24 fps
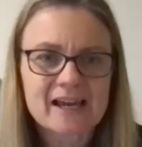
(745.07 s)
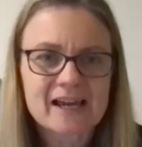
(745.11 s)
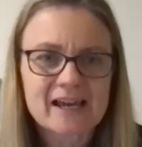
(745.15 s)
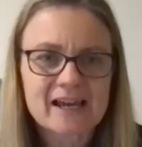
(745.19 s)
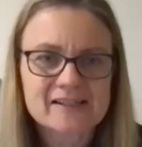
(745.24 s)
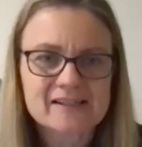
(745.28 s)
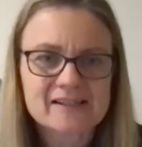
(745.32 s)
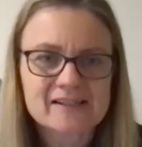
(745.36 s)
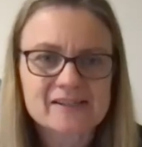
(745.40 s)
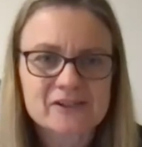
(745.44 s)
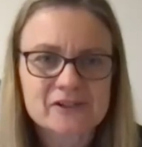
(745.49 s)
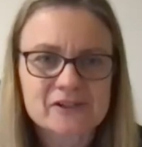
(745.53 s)

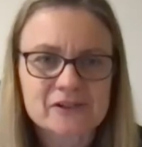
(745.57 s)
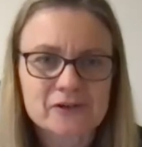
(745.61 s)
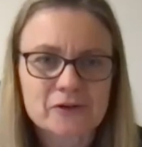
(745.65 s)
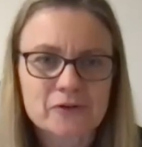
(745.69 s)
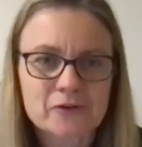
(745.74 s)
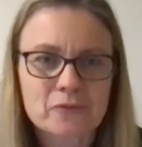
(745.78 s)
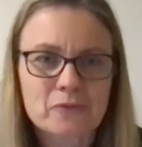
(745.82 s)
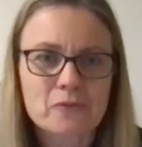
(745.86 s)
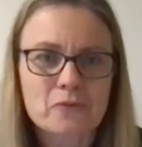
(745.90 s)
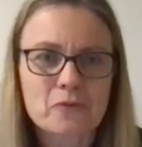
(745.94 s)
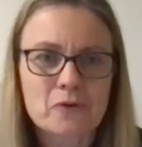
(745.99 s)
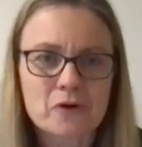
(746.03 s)
as to
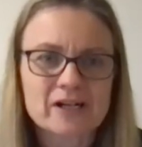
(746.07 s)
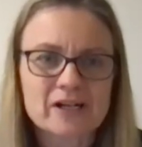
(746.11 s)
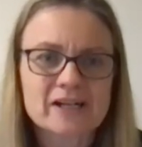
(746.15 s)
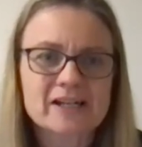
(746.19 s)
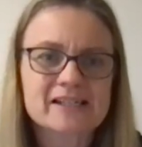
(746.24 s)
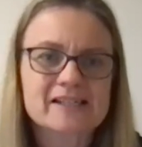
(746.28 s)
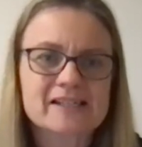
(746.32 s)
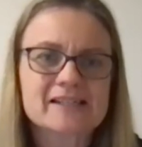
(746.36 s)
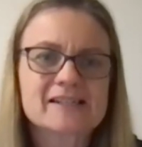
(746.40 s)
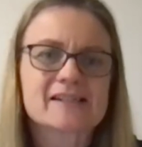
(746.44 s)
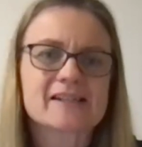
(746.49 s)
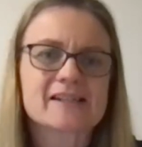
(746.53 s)
what it
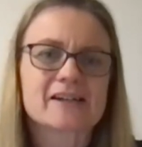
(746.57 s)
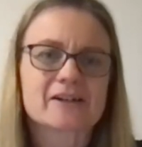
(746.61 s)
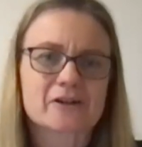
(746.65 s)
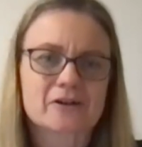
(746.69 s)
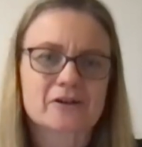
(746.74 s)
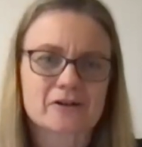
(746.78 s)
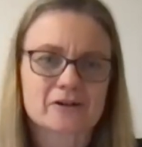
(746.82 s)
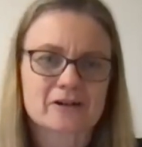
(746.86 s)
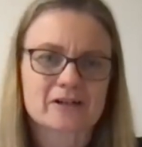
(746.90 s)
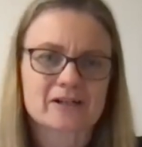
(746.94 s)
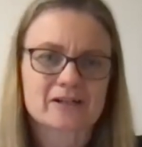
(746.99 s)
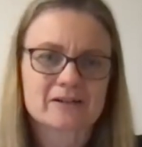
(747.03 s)
is that
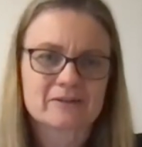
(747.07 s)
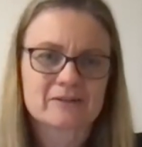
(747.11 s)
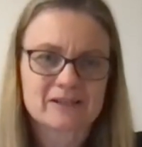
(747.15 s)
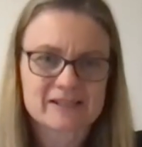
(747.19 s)
God,